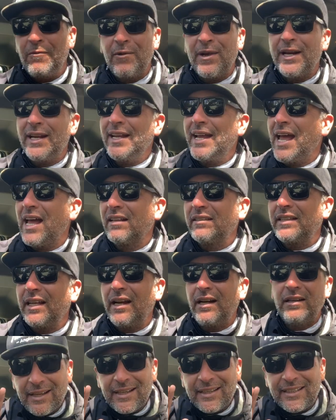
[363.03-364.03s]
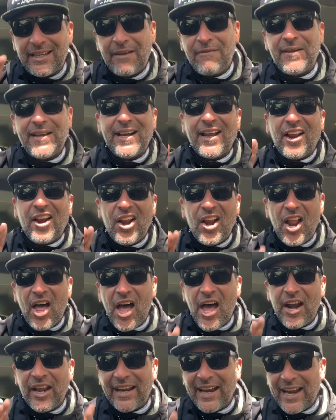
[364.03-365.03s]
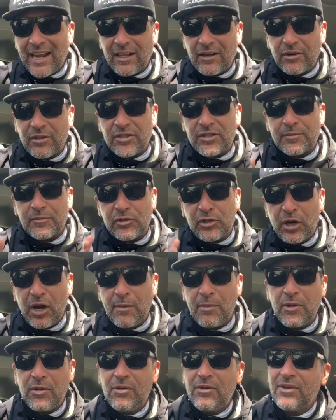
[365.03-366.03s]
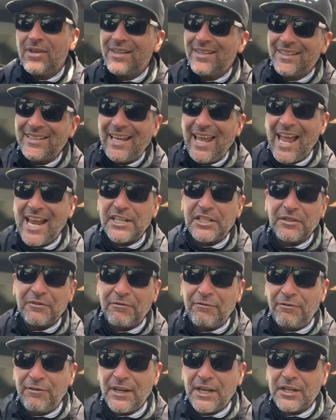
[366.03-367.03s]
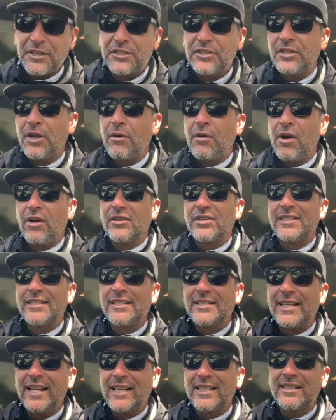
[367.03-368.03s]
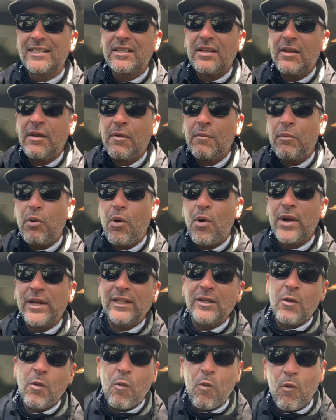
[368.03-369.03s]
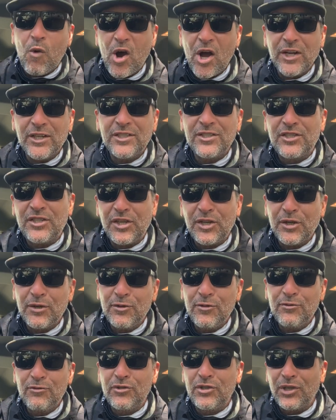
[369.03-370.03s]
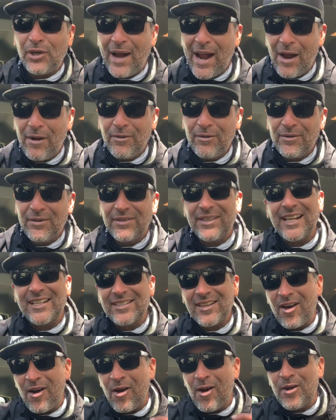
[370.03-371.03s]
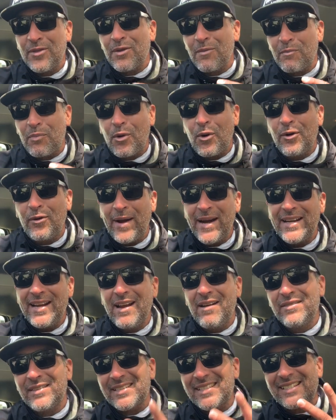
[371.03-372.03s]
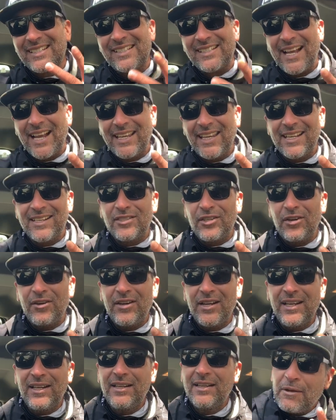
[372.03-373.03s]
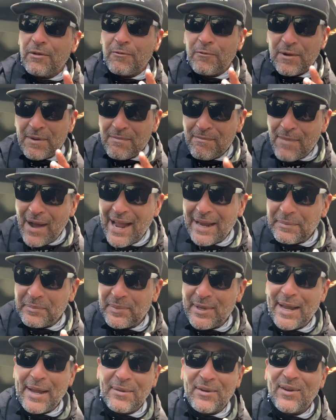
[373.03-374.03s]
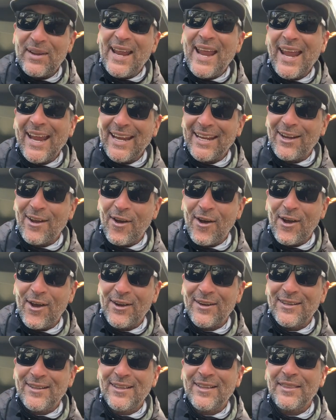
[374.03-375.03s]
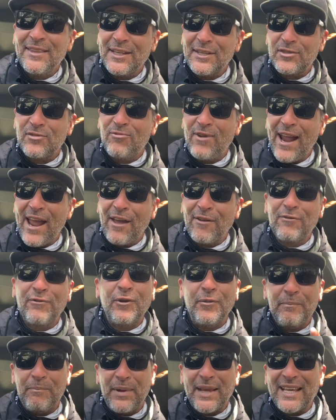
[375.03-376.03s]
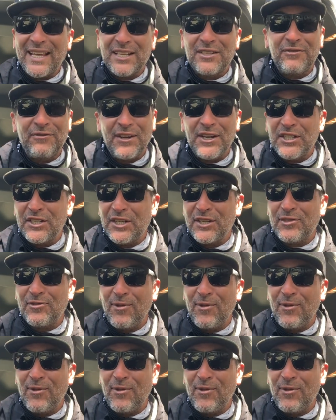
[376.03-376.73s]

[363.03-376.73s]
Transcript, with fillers: windy out there, giving a lot of anglers some trouble catching fish. So our six 1.12 trout that's on the board right now in the second turn in. We might be able to hang on this round for biggest fish this